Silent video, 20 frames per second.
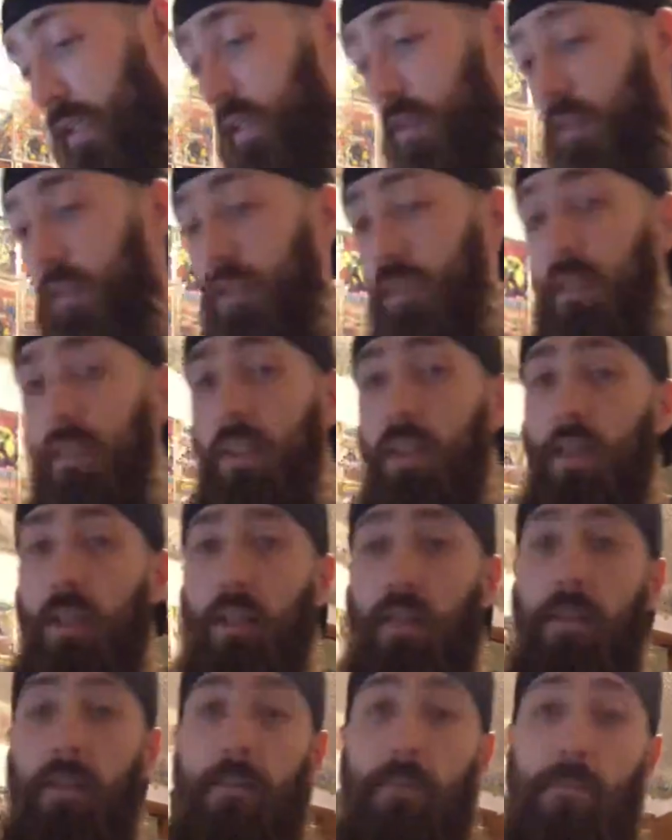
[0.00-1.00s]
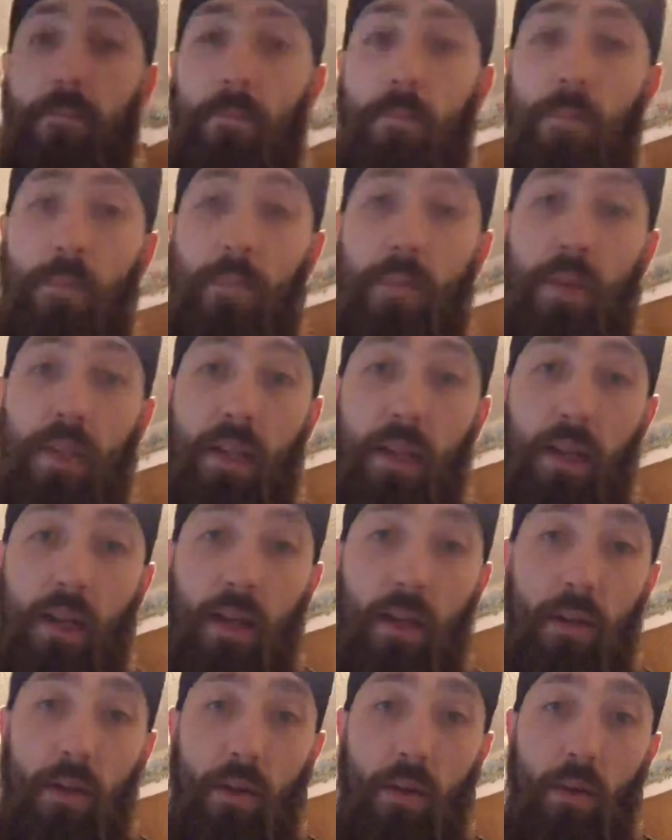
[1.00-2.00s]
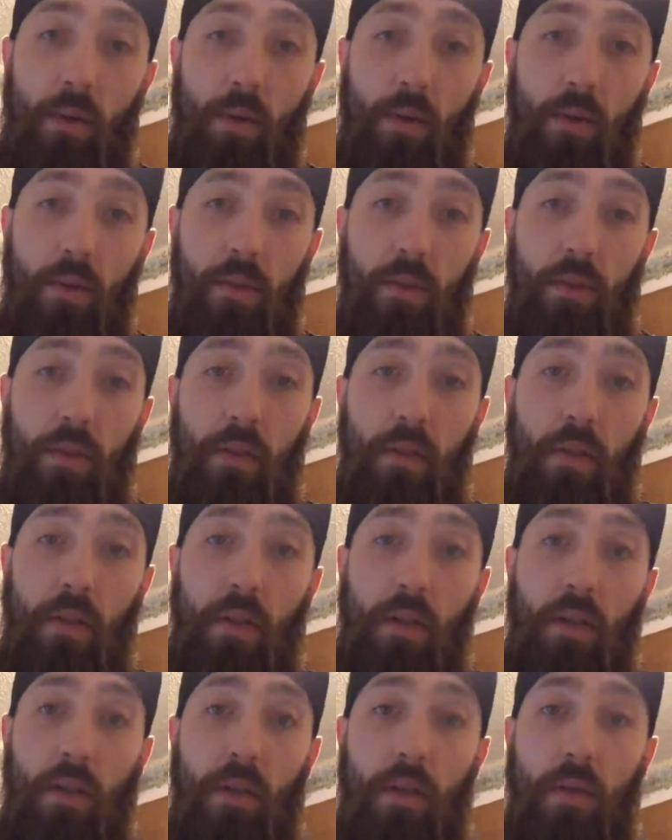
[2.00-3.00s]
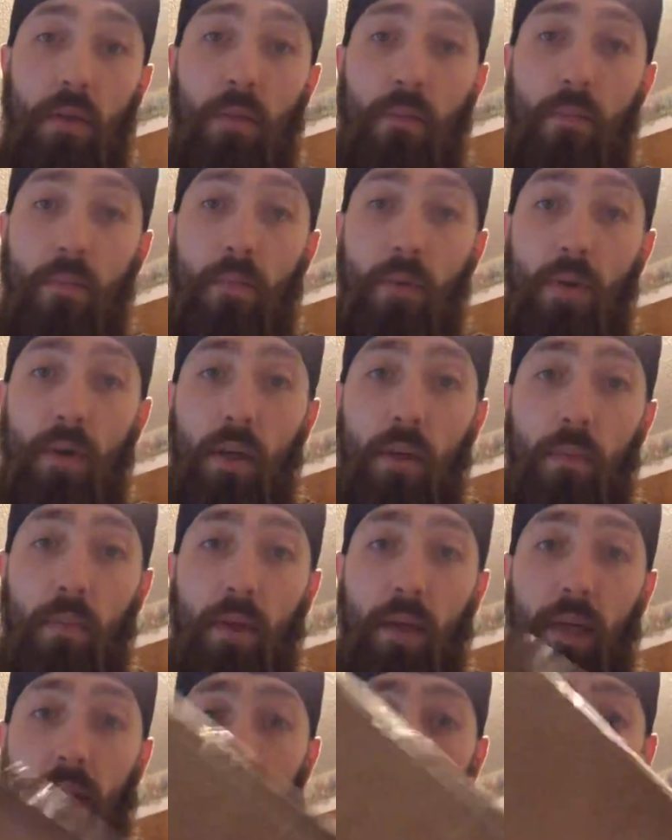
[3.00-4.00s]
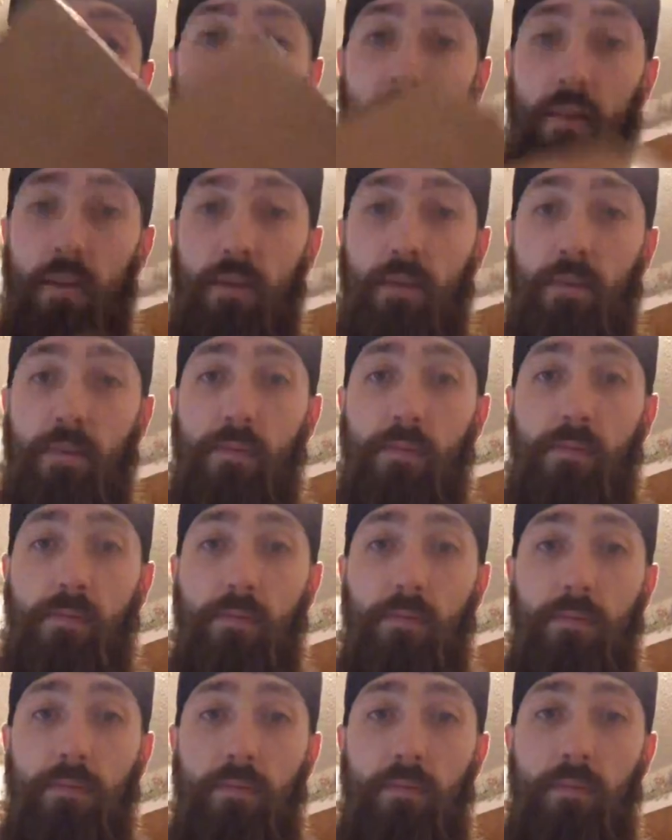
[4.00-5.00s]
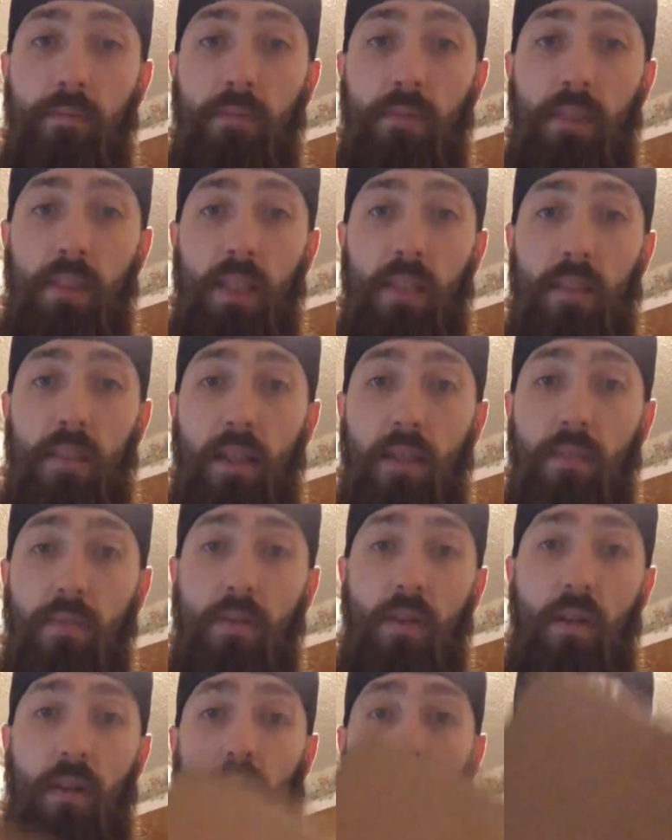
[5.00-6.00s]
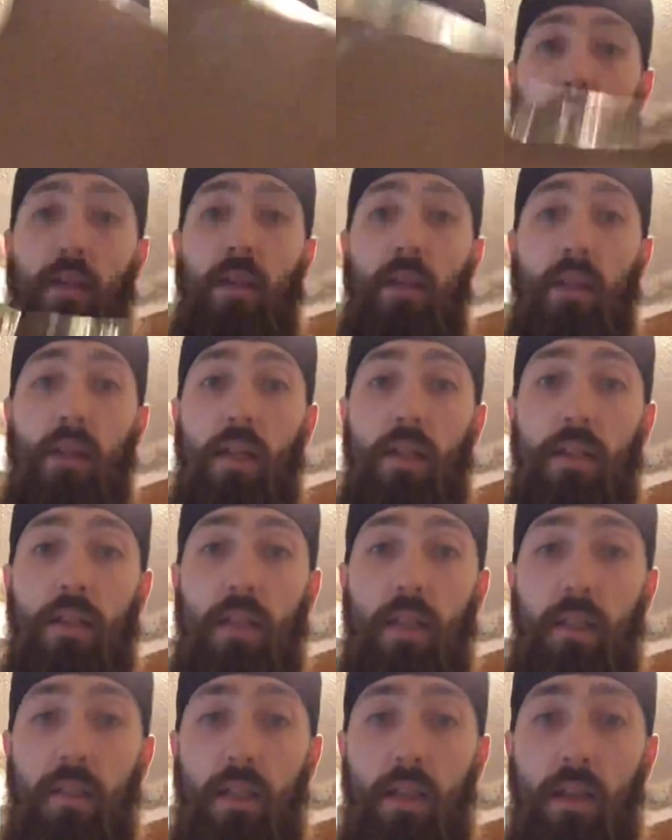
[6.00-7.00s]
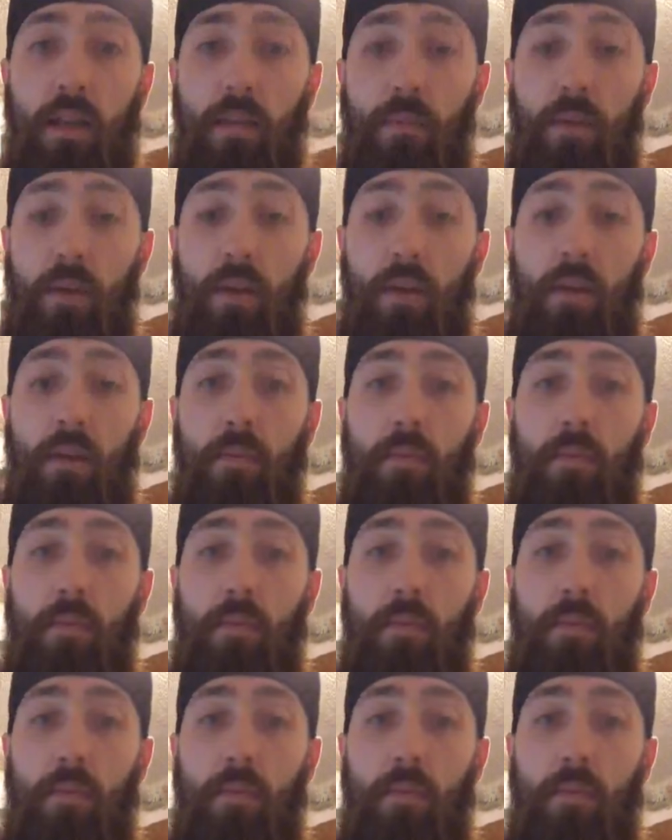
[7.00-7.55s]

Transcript: you can see how the corners are pretty badly. See, that side's fine. That side's kind of beat up,